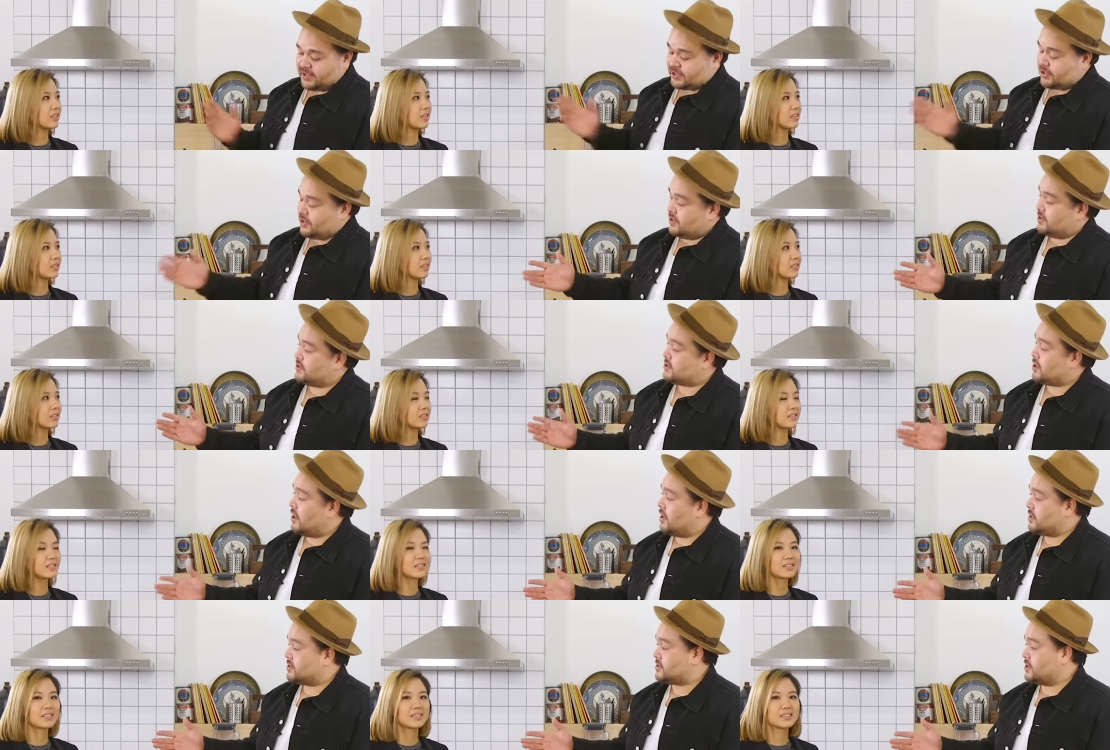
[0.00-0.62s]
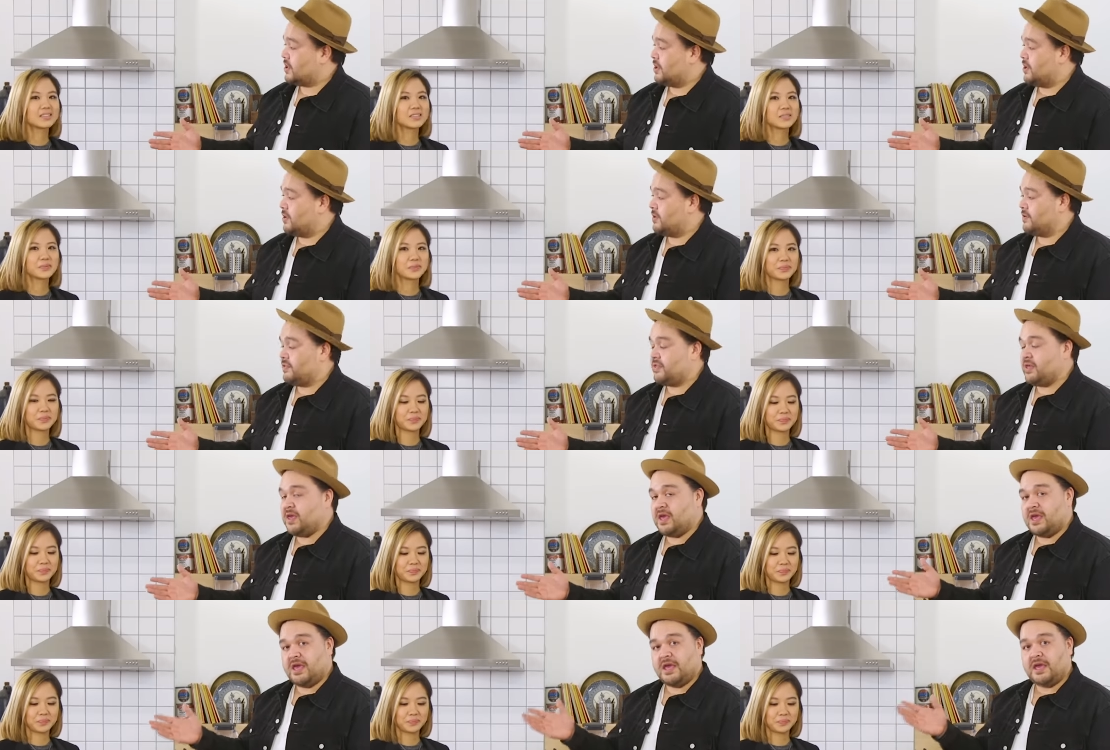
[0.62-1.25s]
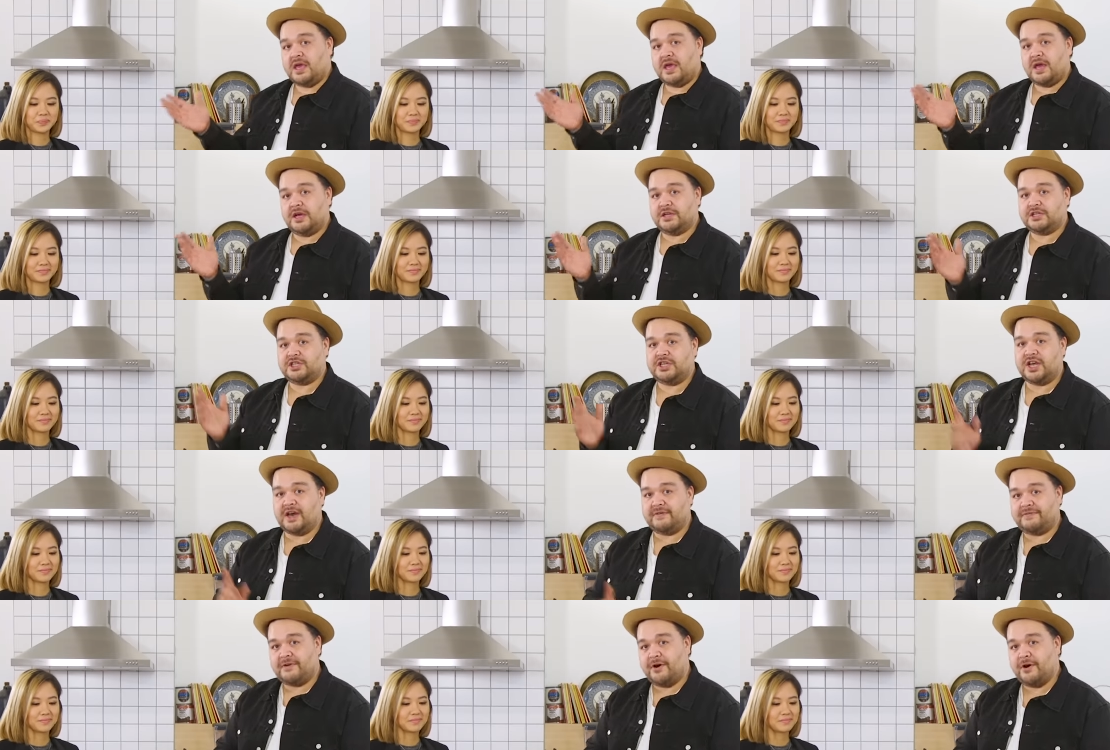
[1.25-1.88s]
Speaker 1: Esther is also the
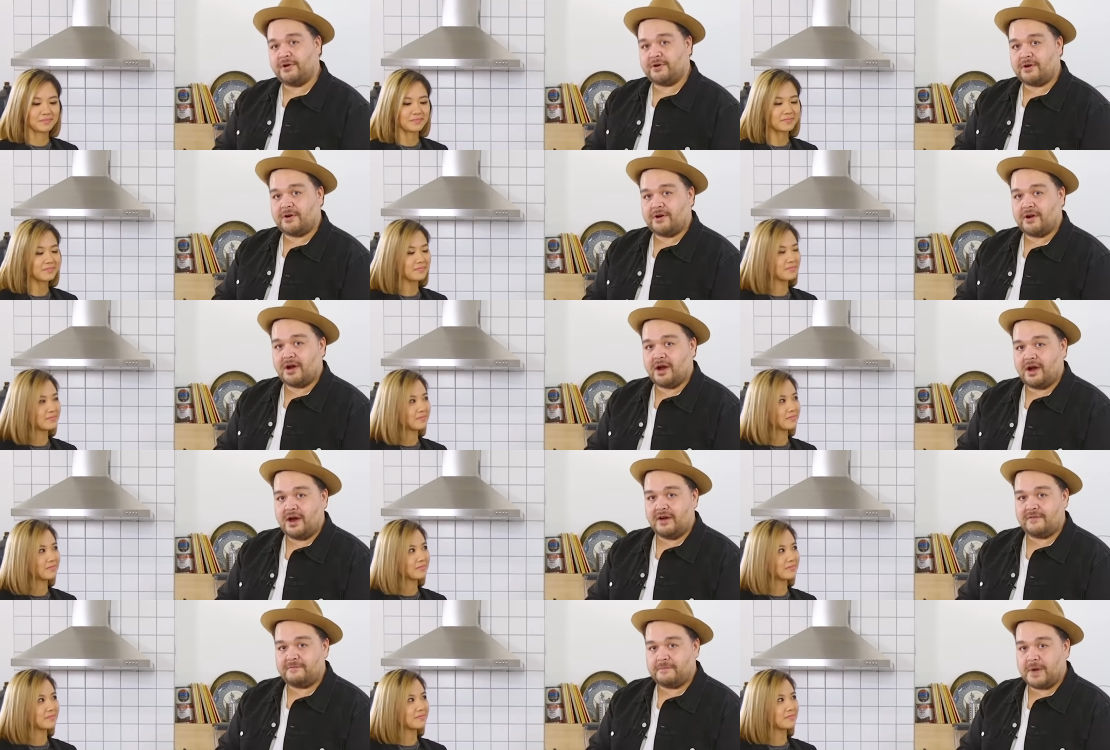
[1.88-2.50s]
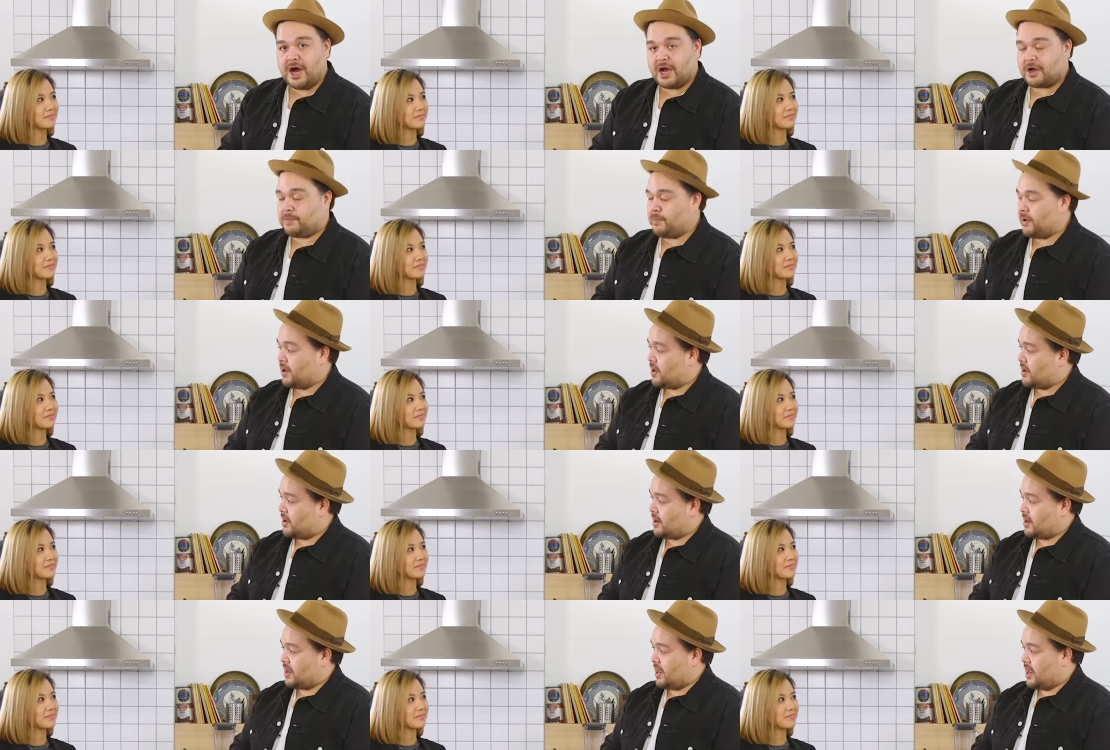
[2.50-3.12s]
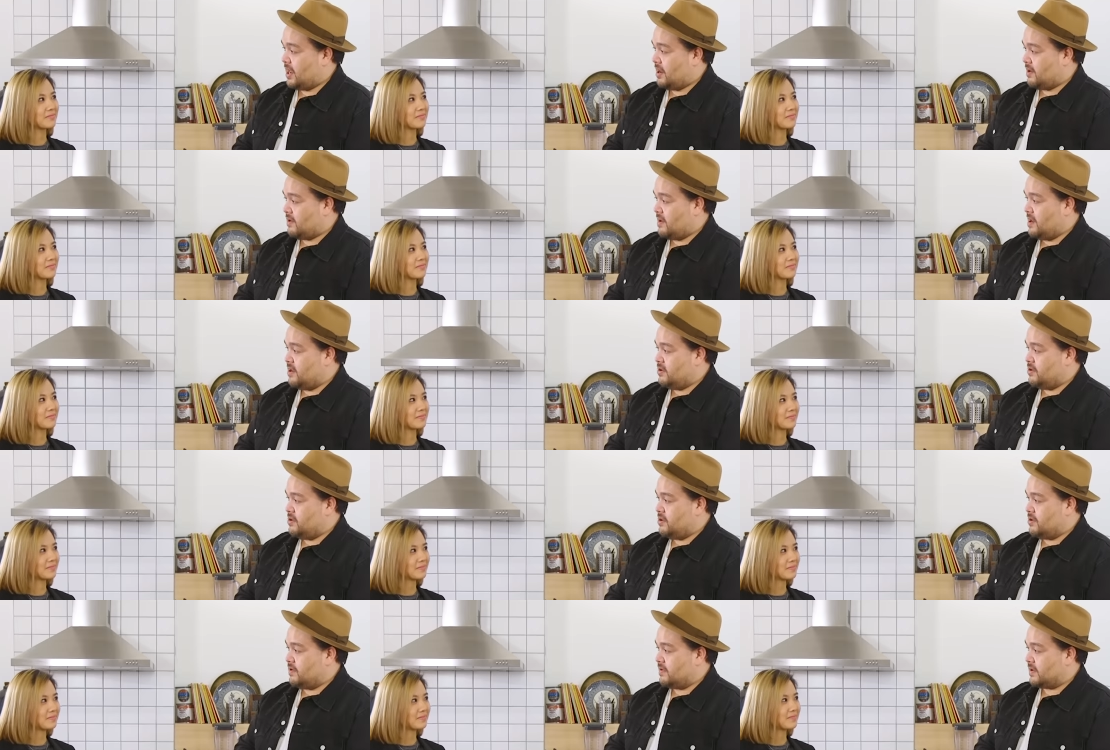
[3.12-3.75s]
chef owner of Bar
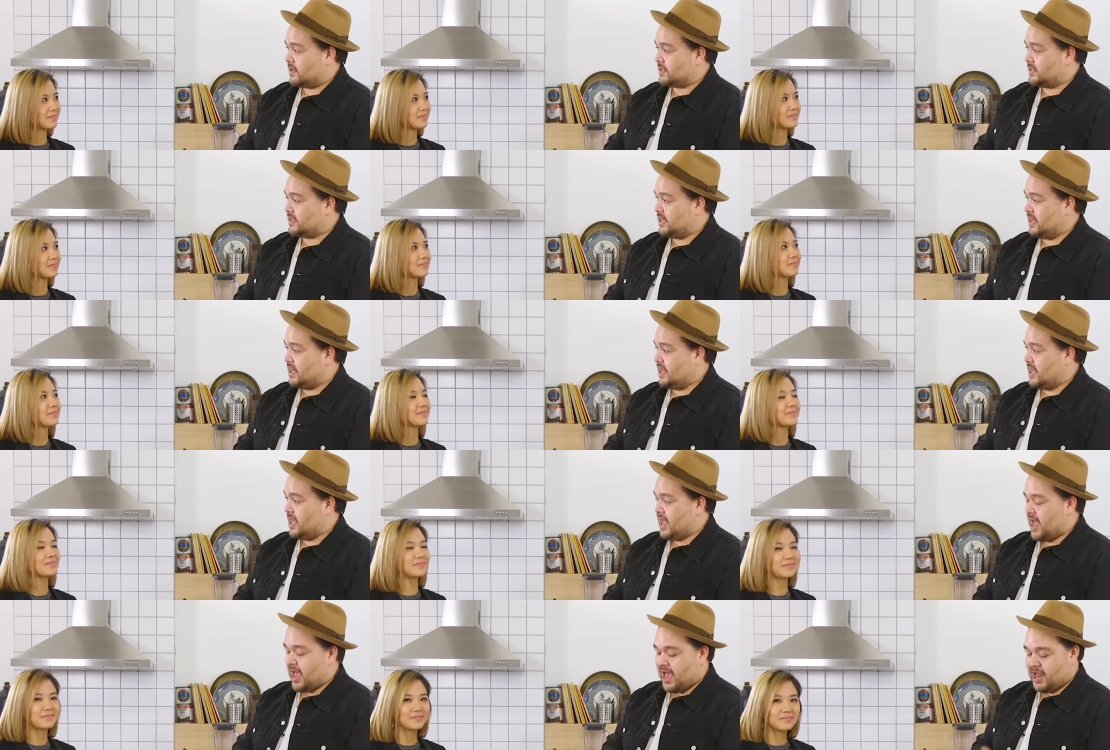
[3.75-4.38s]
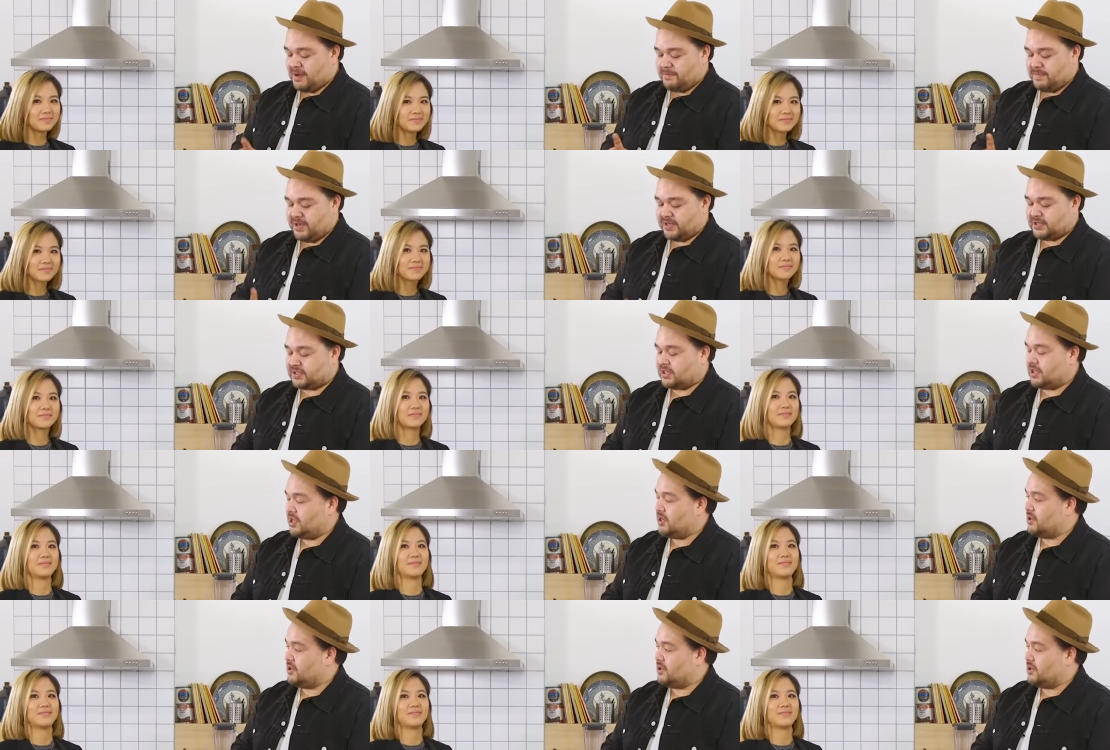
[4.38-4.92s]
here in New York City and Ms.